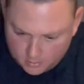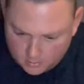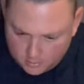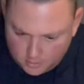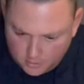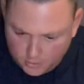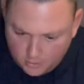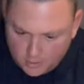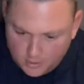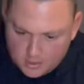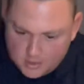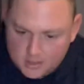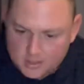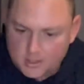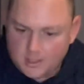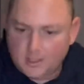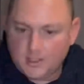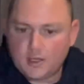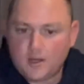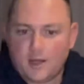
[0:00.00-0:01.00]
you can
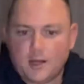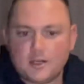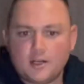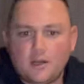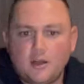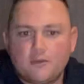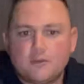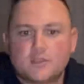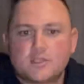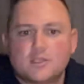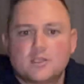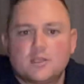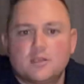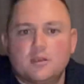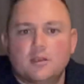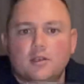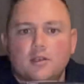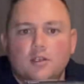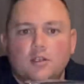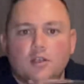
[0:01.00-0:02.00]
see, I don't know if
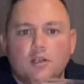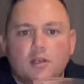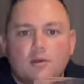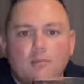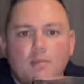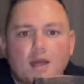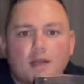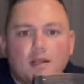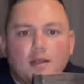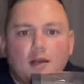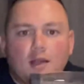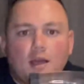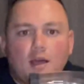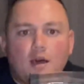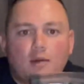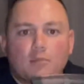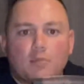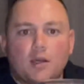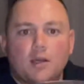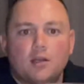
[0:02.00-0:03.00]
you can make it
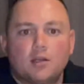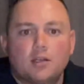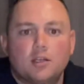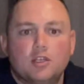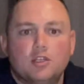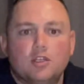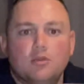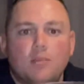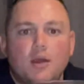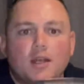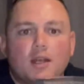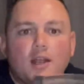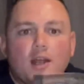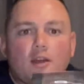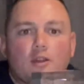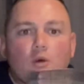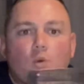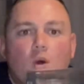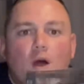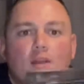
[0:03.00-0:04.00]
out, but can you make
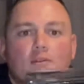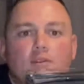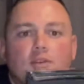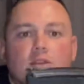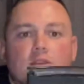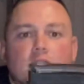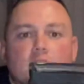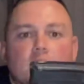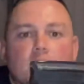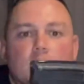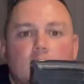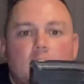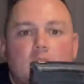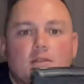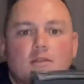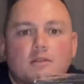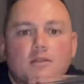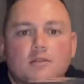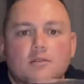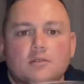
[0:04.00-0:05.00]
out the waviness in the
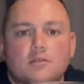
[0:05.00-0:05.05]
lens?